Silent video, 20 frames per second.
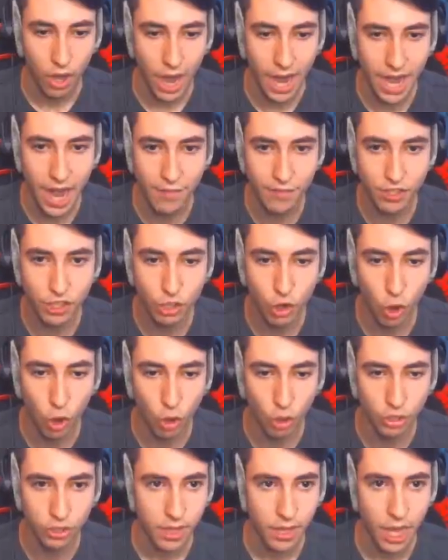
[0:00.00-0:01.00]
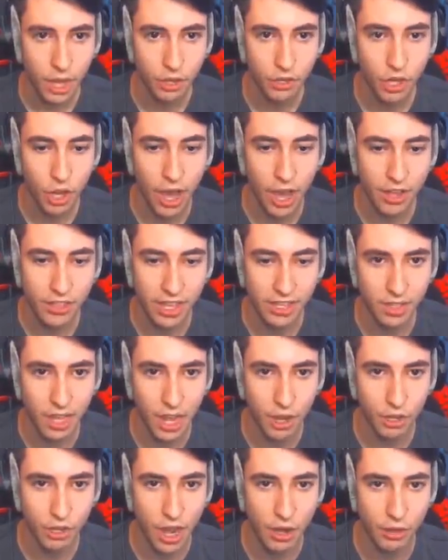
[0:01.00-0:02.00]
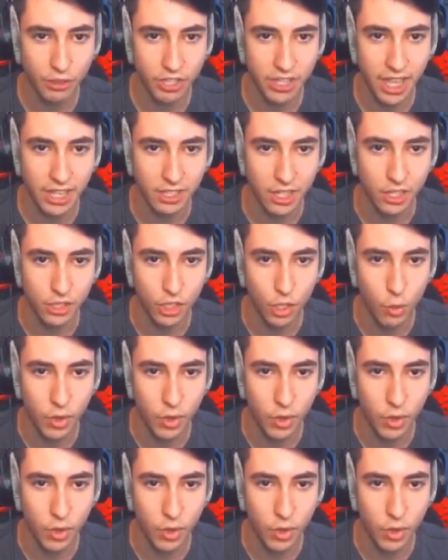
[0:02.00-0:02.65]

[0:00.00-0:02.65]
I have his gold. I don't know how that... I don't think that's gonna do